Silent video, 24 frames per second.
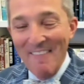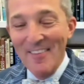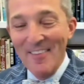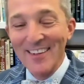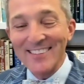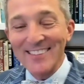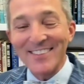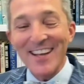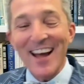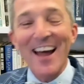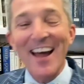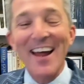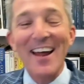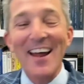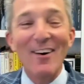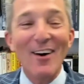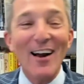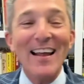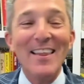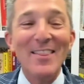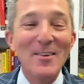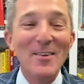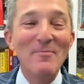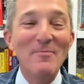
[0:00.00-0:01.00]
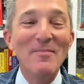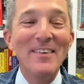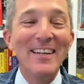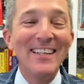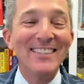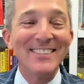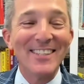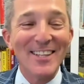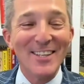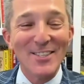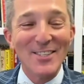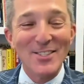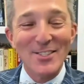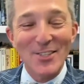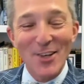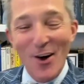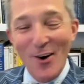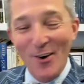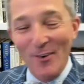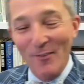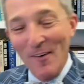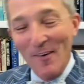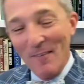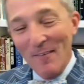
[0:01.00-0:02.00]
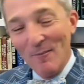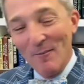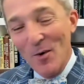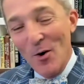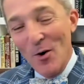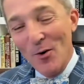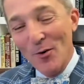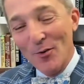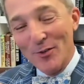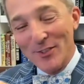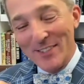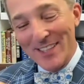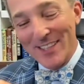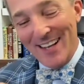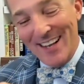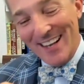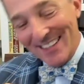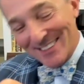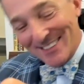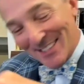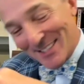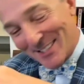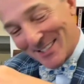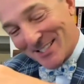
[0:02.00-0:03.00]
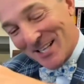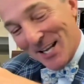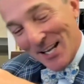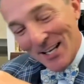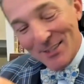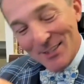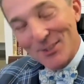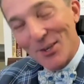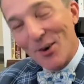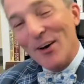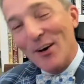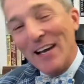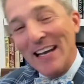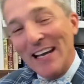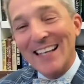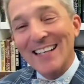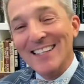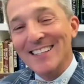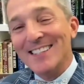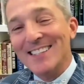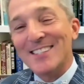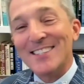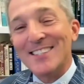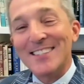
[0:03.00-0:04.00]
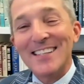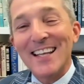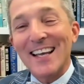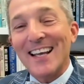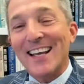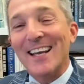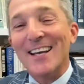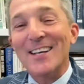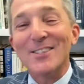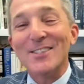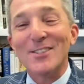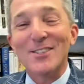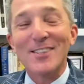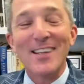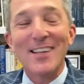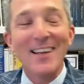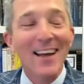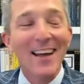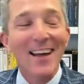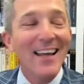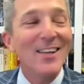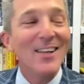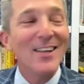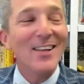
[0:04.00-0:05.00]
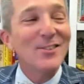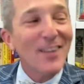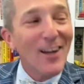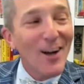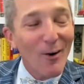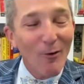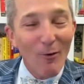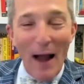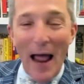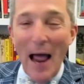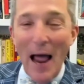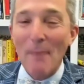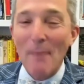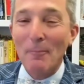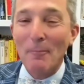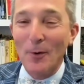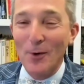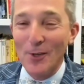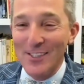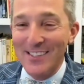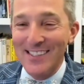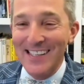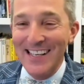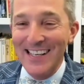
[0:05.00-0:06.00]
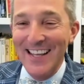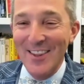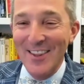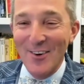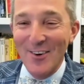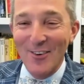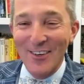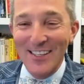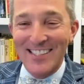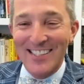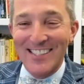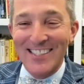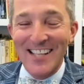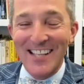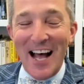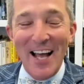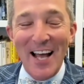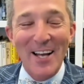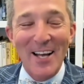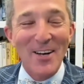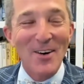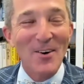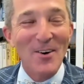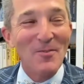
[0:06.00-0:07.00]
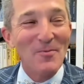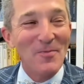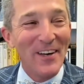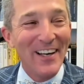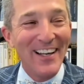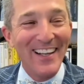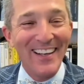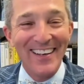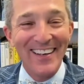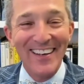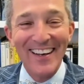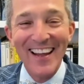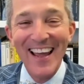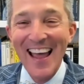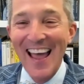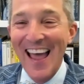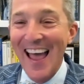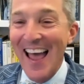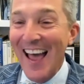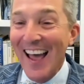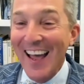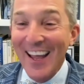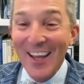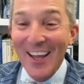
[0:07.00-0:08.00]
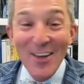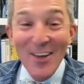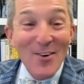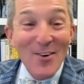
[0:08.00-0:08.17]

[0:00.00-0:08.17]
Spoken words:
right in the middle of the show moves it just so he can stick his wrappers in the recycle bin. Oh, you